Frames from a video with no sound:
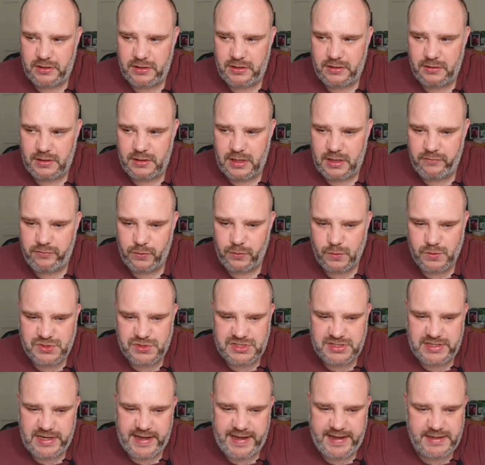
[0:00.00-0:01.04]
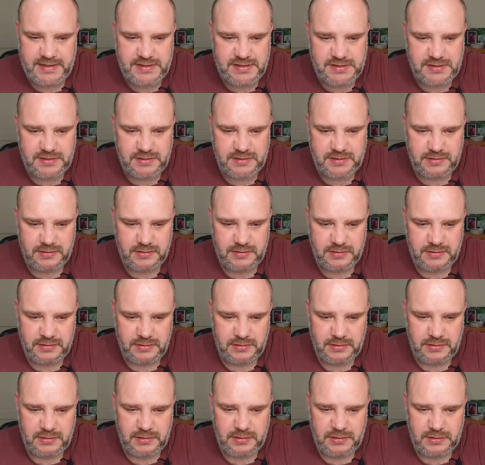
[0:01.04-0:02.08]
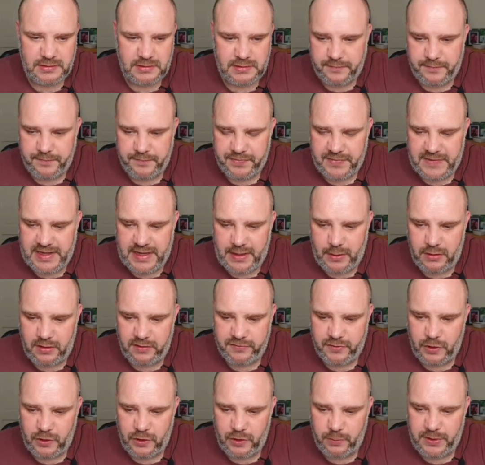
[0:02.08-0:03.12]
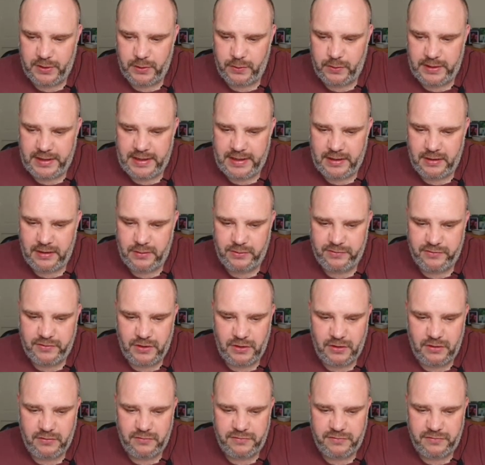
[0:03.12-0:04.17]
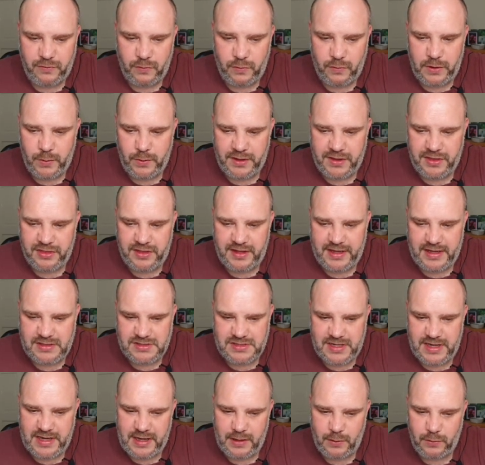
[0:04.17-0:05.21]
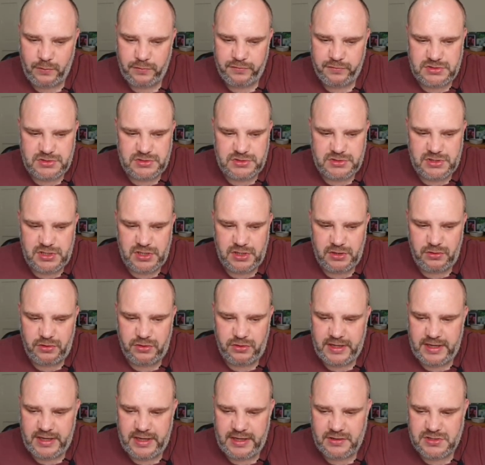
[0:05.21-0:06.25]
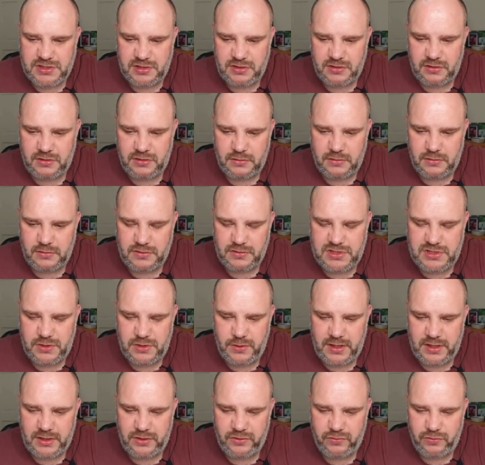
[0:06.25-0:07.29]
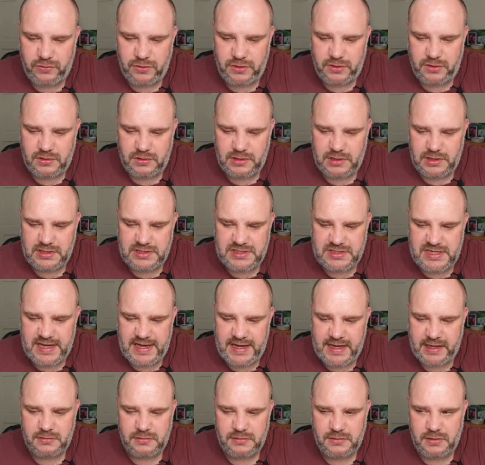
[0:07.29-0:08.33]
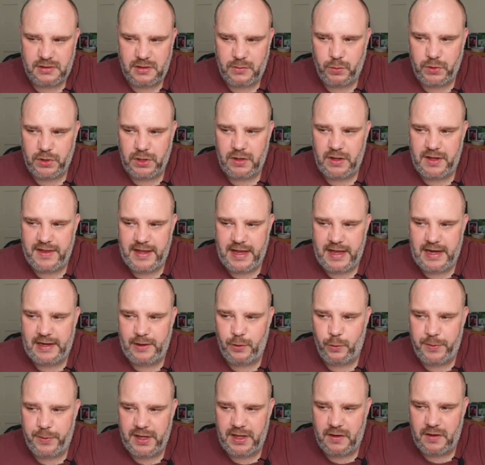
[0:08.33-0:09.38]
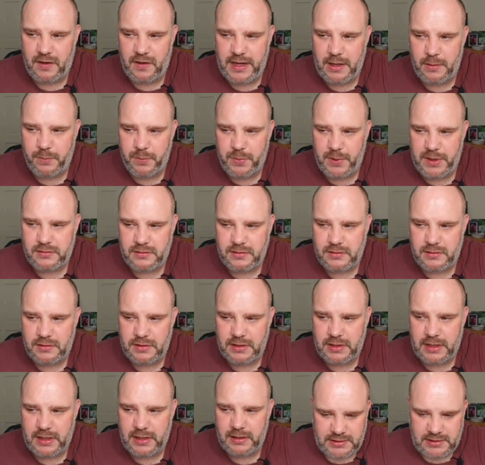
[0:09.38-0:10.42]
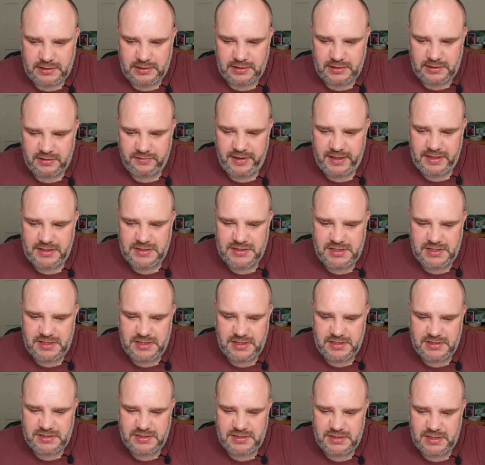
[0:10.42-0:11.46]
overall stats. How I've got it built out. We've got 41,000 health, 2,200 attack. I would like that a little bit higher, but you know, defense is